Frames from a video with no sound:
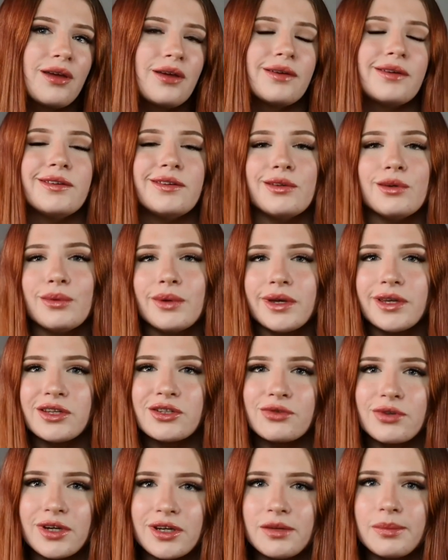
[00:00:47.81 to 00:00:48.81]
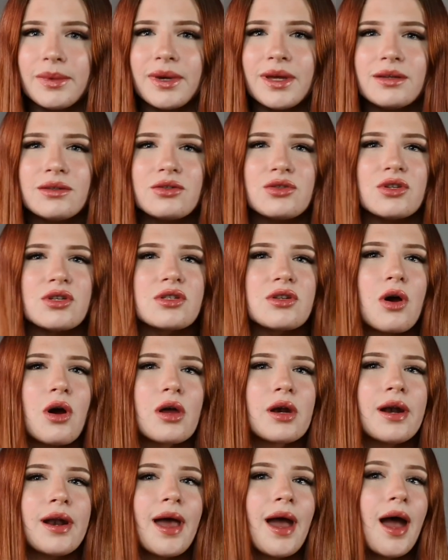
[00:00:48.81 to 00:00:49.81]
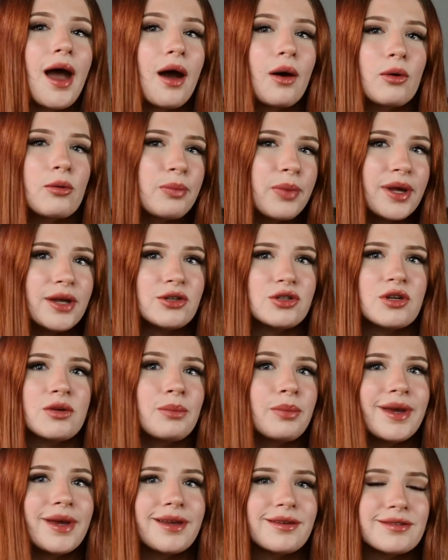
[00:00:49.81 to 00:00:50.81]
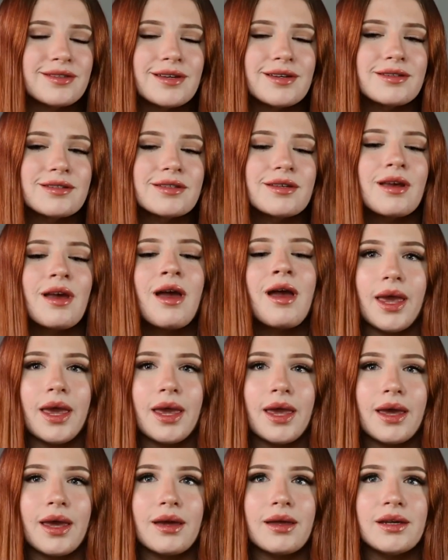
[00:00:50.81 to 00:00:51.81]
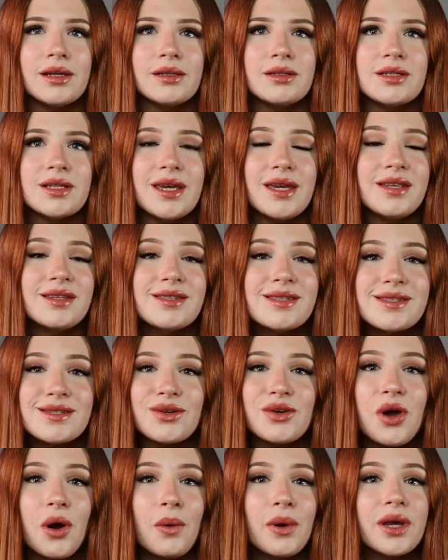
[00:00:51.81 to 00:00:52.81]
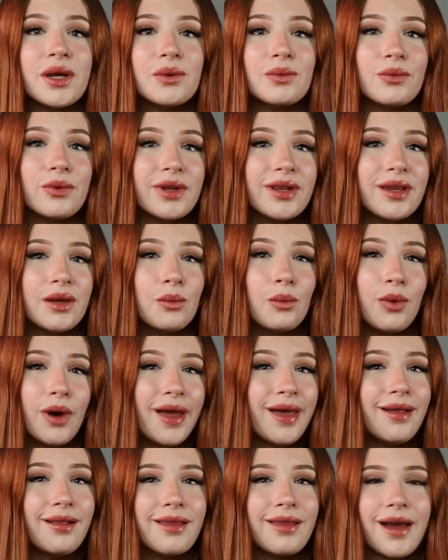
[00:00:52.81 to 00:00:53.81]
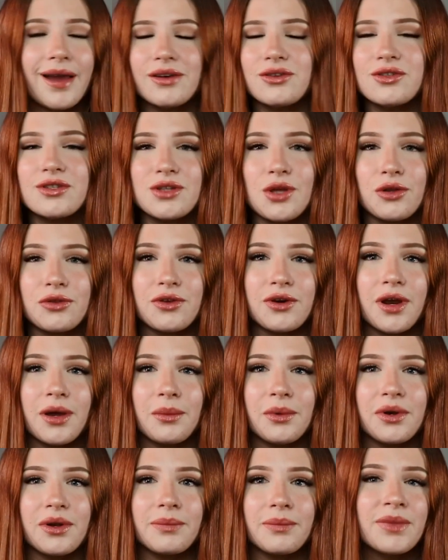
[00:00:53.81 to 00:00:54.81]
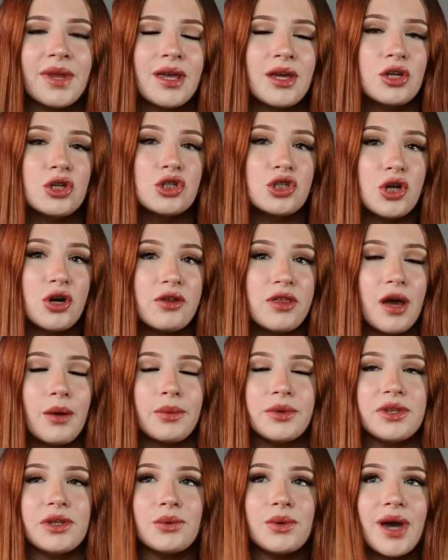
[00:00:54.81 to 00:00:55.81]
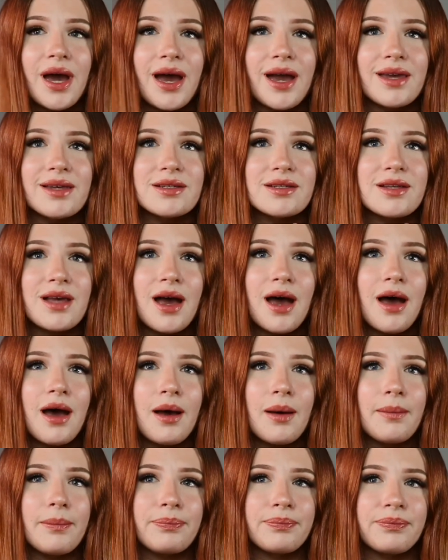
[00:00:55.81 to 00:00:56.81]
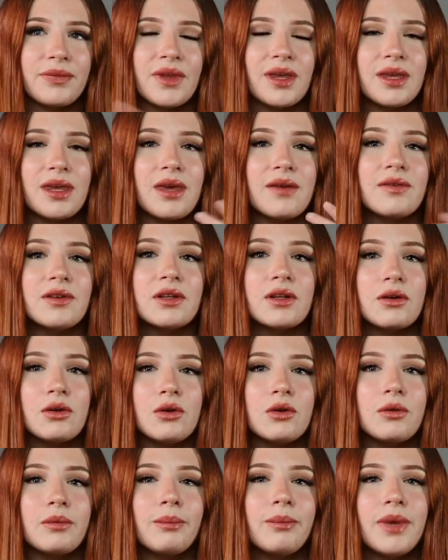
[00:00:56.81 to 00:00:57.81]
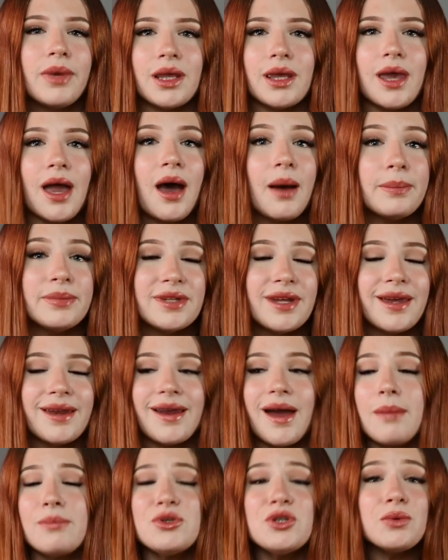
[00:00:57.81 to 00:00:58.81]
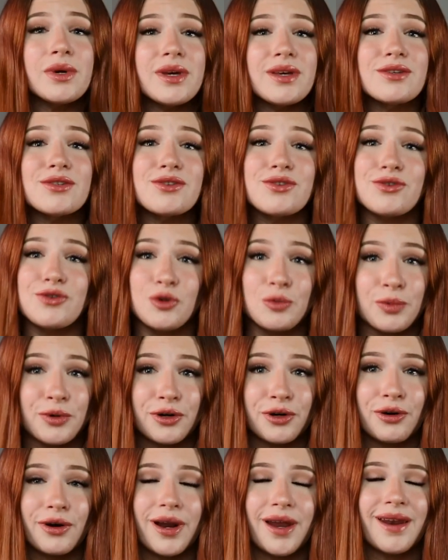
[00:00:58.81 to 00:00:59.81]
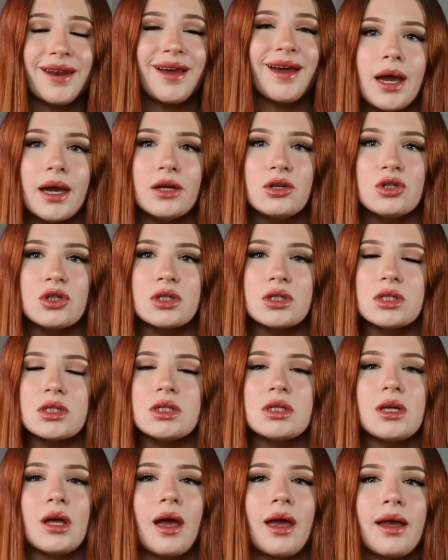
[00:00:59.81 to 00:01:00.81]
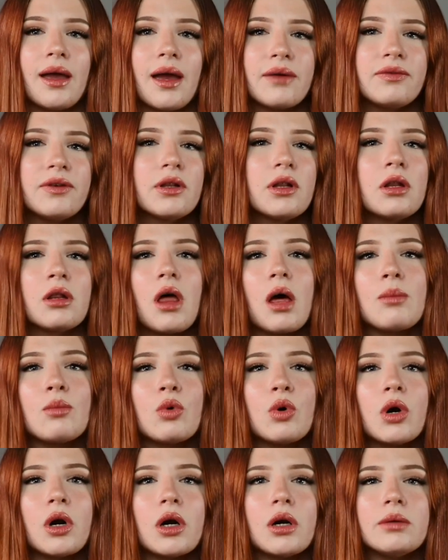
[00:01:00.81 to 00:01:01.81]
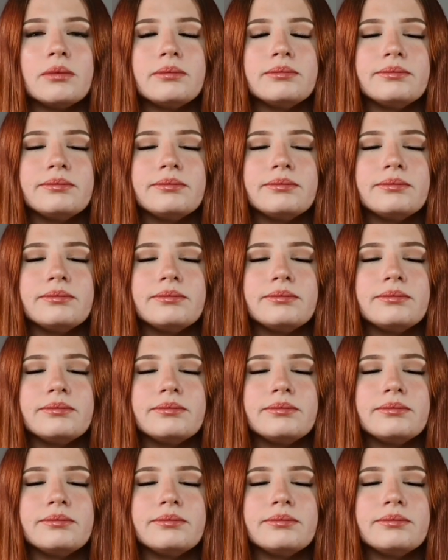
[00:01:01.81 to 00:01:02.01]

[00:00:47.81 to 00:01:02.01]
doing treatment just on an outpatient basis and it's going really well. I just thought that I would share that with you guys, um, give a little mini update. I'm doing super great. I just, I, I feel a lot more